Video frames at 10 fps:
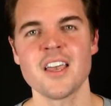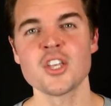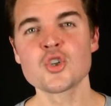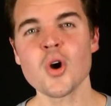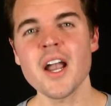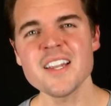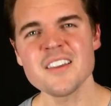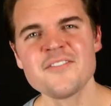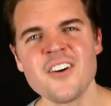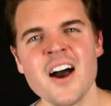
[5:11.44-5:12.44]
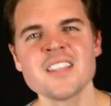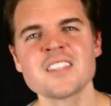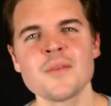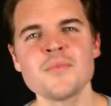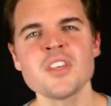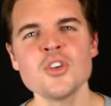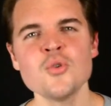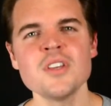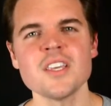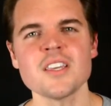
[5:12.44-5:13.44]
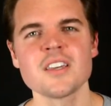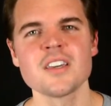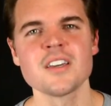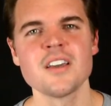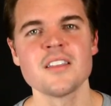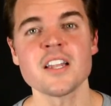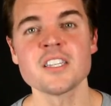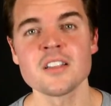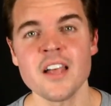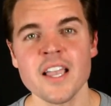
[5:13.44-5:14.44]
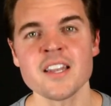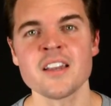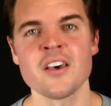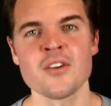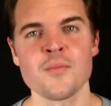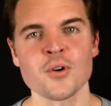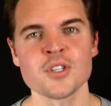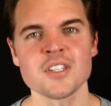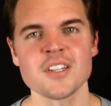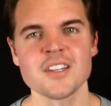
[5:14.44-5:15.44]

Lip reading: is trying to find something unique that you like in another person.